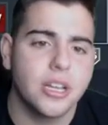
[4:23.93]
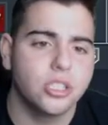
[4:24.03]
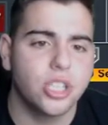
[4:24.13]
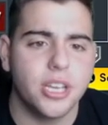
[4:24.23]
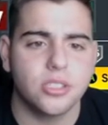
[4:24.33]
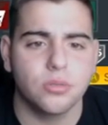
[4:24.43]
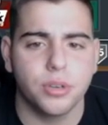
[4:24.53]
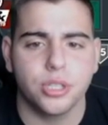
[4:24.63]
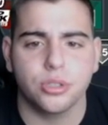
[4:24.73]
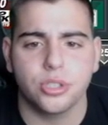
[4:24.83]
Jason
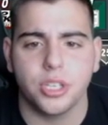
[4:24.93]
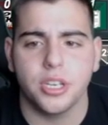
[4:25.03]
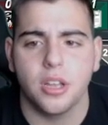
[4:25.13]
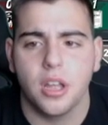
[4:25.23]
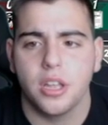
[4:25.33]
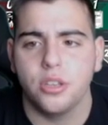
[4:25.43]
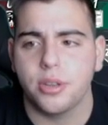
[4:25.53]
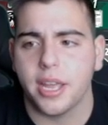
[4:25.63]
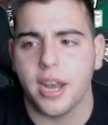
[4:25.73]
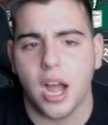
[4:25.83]
Richardson,
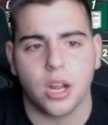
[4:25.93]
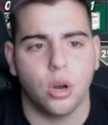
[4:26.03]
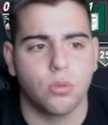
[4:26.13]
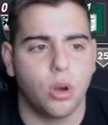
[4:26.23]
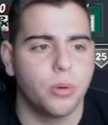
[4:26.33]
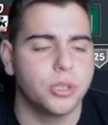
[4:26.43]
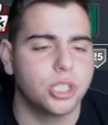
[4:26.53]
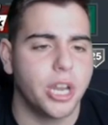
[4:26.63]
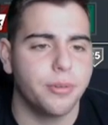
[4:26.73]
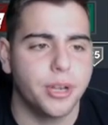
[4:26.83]
you cannot go wrong with
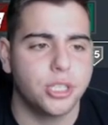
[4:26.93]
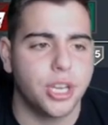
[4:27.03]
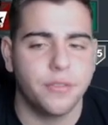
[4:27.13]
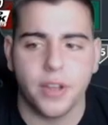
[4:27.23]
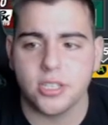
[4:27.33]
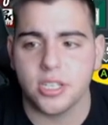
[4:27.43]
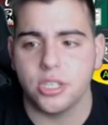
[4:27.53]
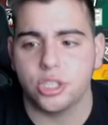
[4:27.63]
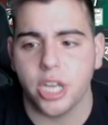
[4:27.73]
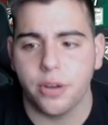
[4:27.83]
Jay Rich. Investing
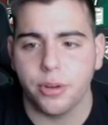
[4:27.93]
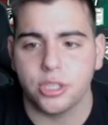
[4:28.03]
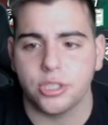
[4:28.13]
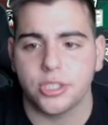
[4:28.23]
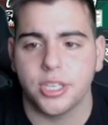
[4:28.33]
in Jay Rich is